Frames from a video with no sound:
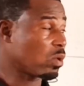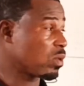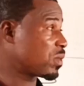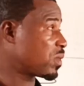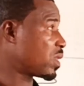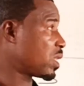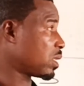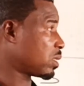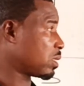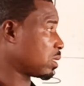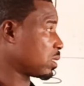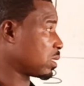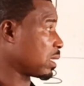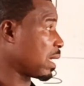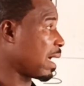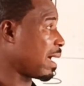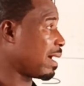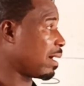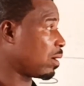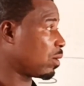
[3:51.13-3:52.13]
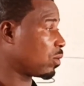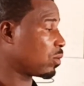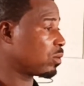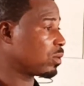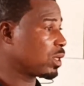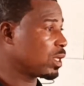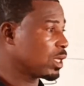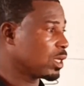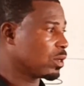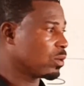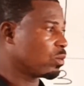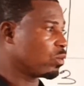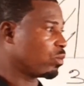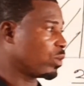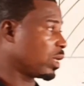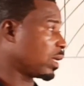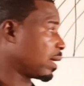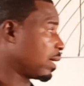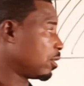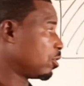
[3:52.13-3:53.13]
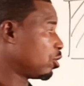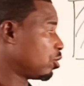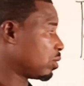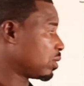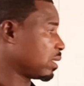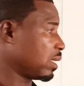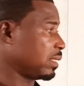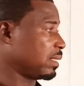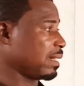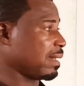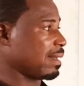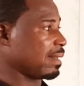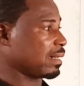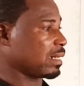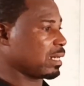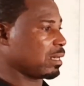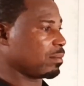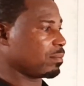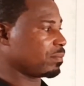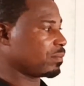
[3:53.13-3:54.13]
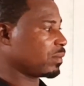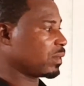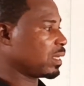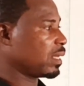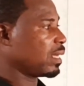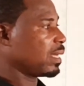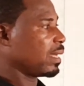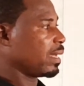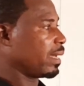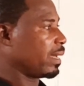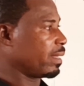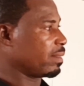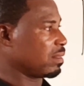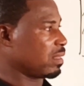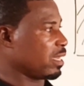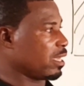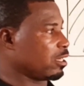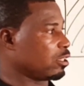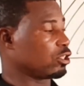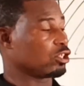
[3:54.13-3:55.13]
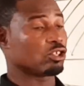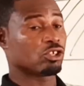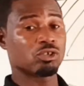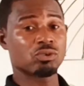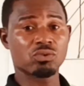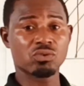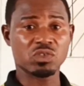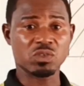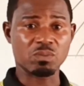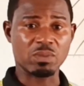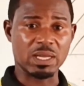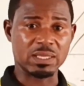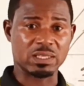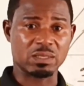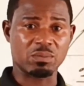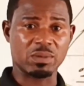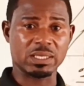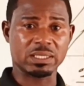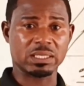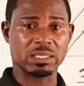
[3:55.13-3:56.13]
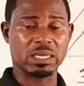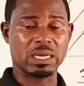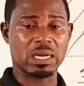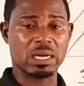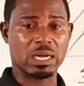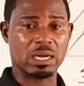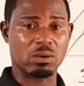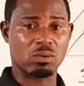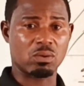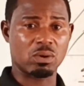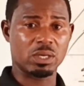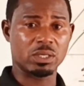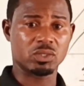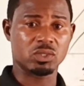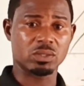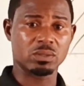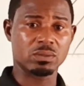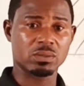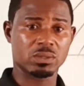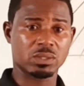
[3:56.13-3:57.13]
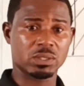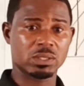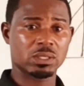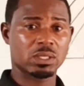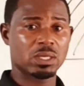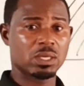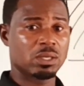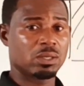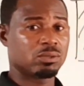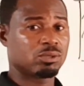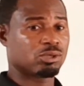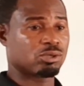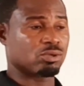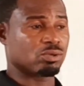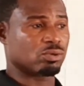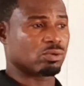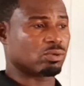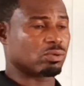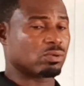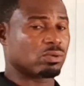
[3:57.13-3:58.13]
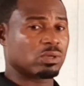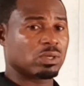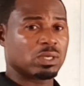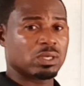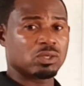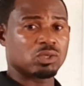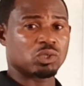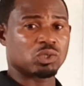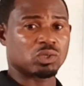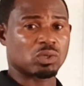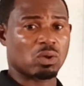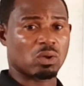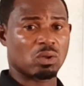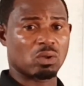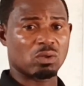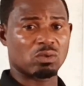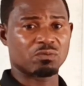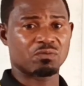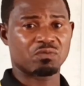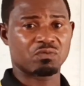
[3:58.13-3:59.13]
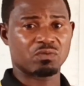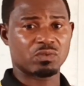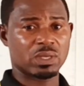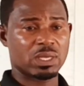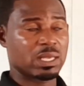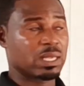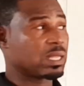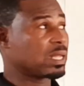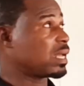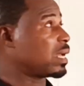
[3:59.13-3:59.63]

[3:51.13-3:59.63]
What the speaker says: So this is how we can use a diagram and then use mathematical calculations to solve